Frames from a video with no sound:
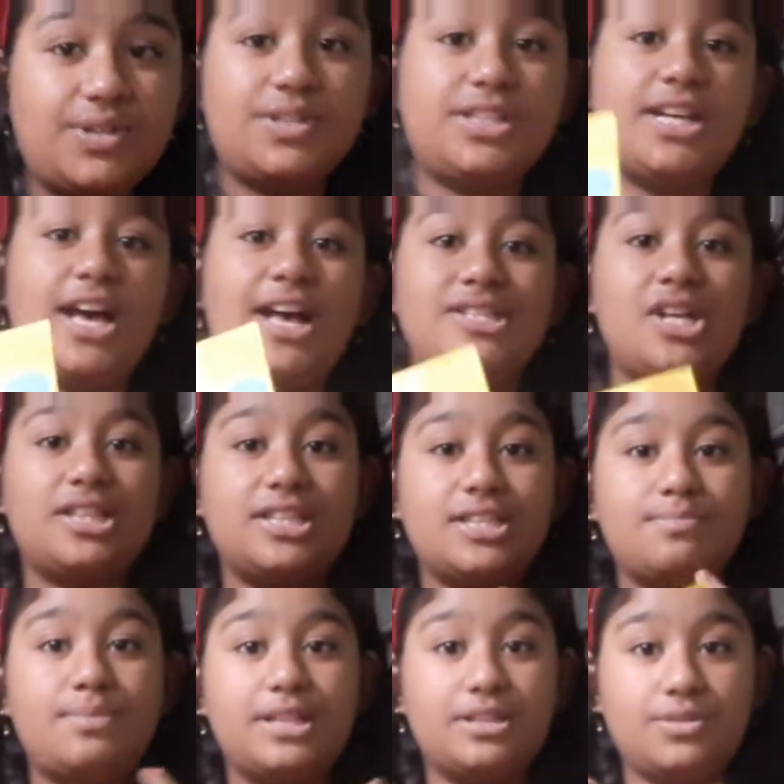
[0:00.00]
It has all these
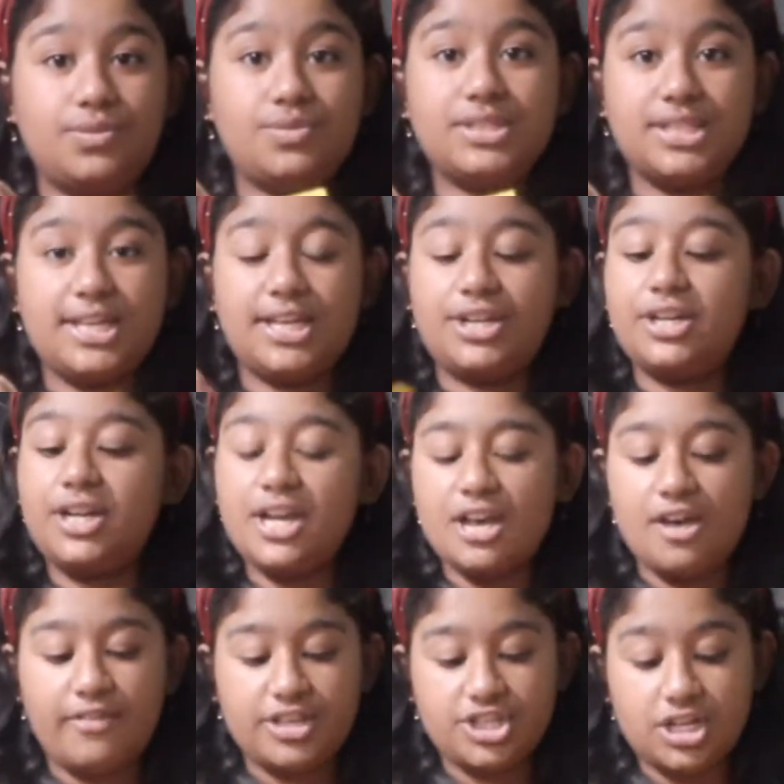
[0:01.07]
balloons here
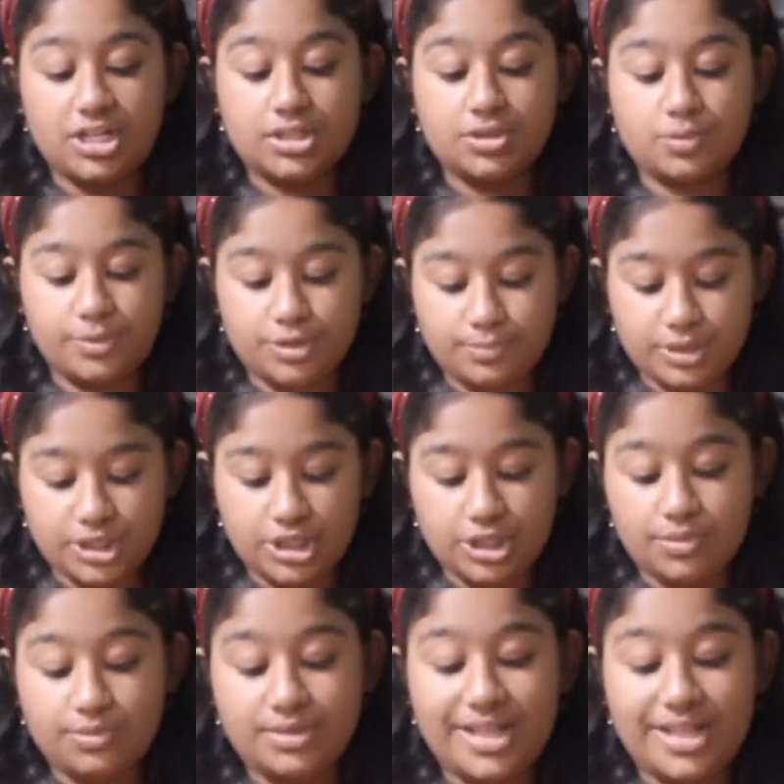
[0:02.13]
which are super duper cute.